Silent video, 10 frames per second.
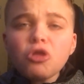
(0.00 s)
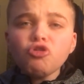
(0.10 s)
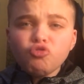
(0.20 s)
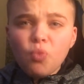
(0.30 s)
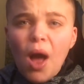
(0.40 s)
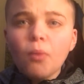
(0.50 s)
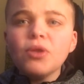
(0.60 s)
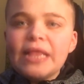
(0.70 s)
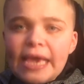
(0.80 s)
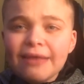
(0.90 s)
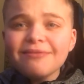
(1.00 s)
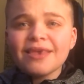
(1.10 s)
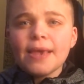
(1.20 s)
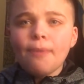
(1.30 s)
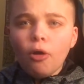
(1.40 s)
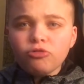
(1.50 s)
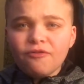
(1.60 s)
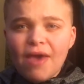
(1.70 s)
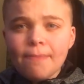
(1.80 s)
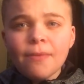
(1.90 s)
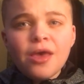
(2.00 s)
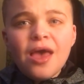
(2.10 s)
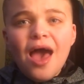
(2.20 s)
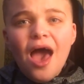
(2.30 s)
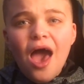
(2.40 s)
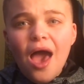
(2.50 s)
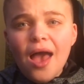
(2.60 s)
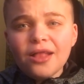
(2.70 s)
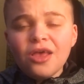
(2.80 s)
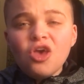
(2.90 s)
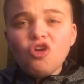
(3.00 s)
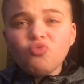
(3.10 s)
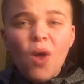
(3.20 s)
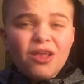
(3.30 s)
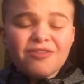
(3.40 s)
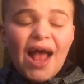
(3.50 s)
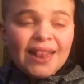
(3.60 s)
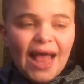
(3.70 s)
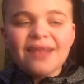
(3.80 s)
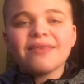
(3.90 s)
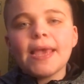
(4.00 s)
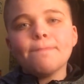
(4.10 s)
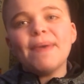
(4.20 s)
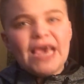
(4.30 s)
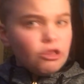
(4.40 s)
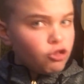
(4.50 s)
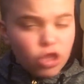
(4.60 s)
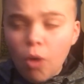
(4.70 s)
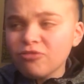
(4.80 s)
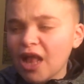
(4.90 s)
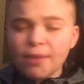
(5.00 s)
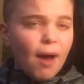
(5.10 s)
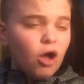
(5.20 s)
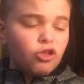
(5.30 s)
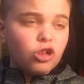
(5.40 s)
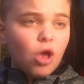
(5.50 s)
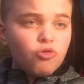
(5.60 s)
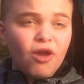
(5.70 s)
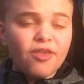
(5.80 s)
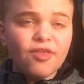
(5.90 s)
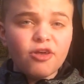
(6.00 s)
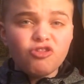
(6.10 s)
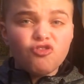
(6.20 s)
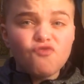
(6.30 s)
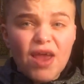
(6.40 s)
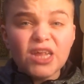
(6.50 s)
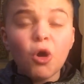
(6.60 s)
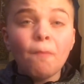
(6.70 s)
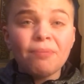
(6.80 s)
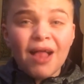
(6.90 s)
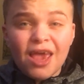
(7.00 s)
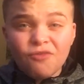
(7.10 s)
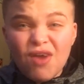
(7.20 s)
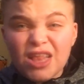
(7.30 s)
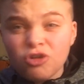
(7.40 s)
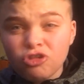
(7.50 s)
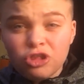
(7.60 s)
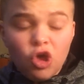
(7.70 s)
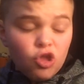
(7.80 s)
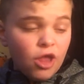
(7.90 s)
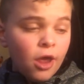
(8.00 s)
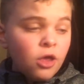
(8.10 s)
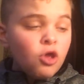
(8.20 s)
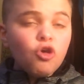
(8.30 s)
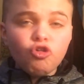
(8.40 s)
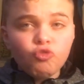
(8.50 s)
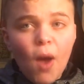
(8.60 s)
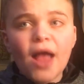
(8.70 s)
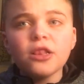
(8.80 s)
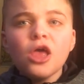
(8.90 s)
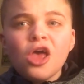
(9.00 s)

as well, we need to keep hold of him. As well as, I'd like to keep Biggins, don't send him out on the loan or anything, because he's a really good player, really good learner as well.